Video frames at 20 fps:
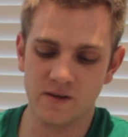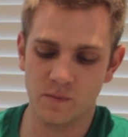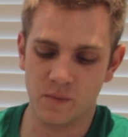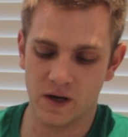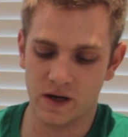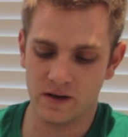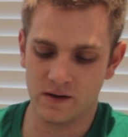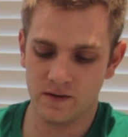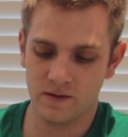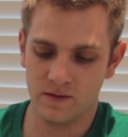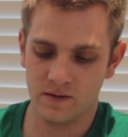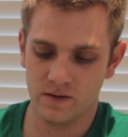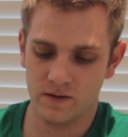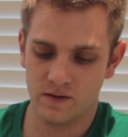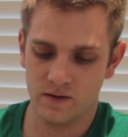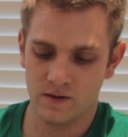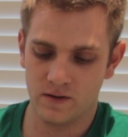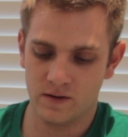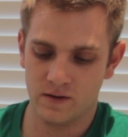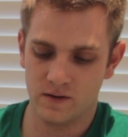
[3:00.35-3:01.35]
a pin.
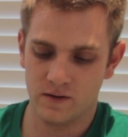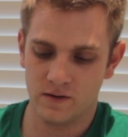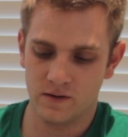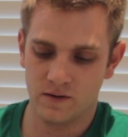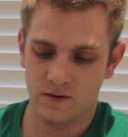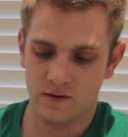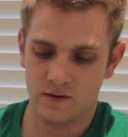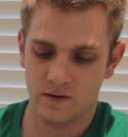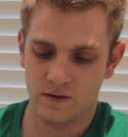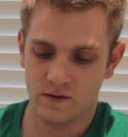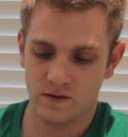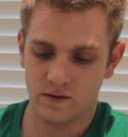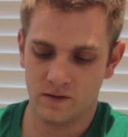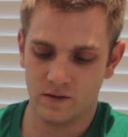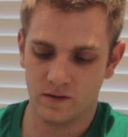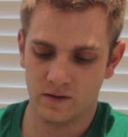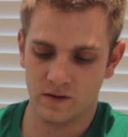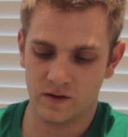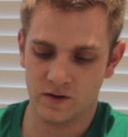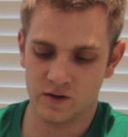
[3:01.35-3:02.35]

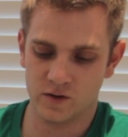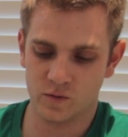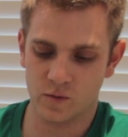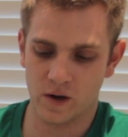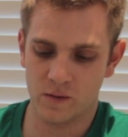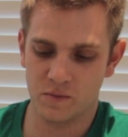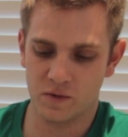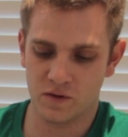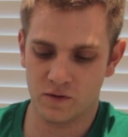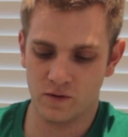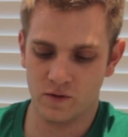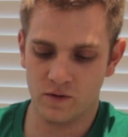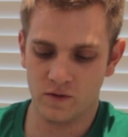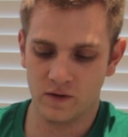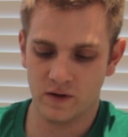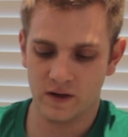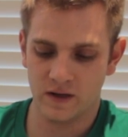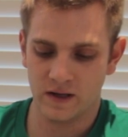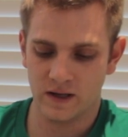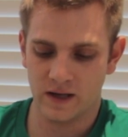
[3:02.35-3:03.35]
I'm going to swipe
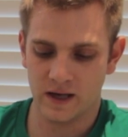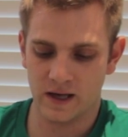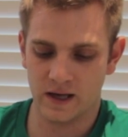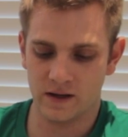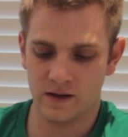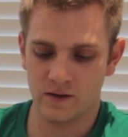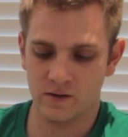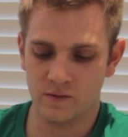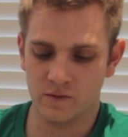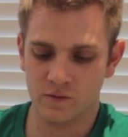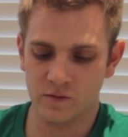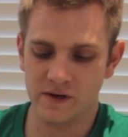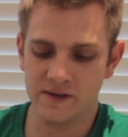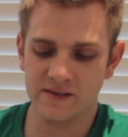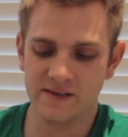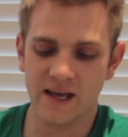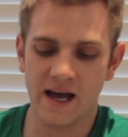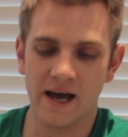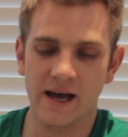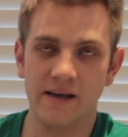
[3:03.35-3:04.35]
through and
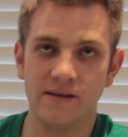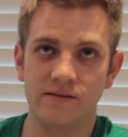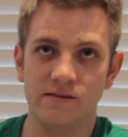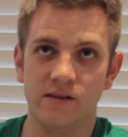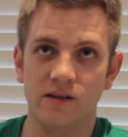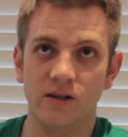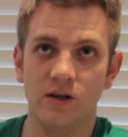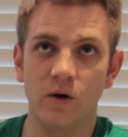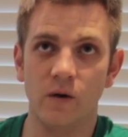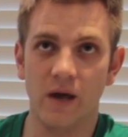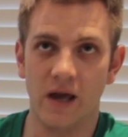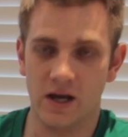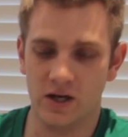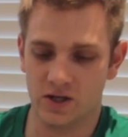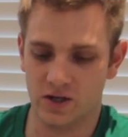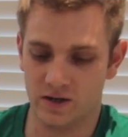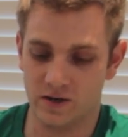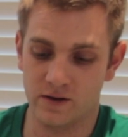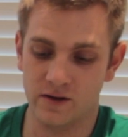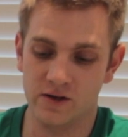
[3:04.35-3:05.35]
resize the
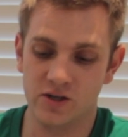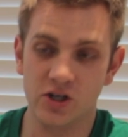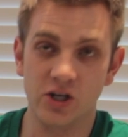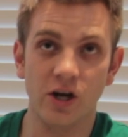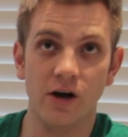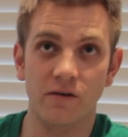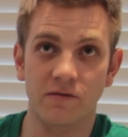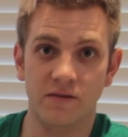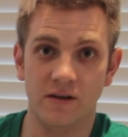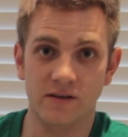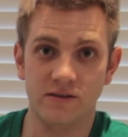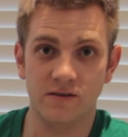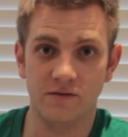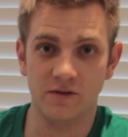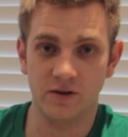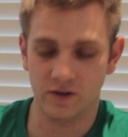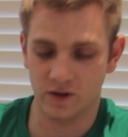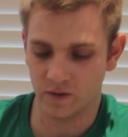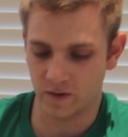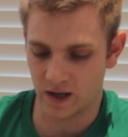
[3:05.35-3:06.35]
location, the geofence
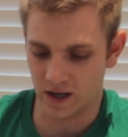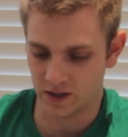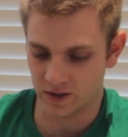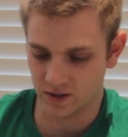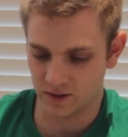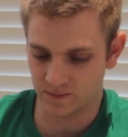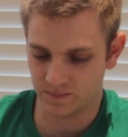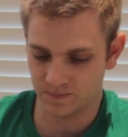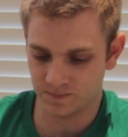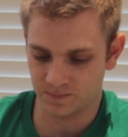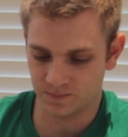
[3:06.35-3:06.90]
of your location.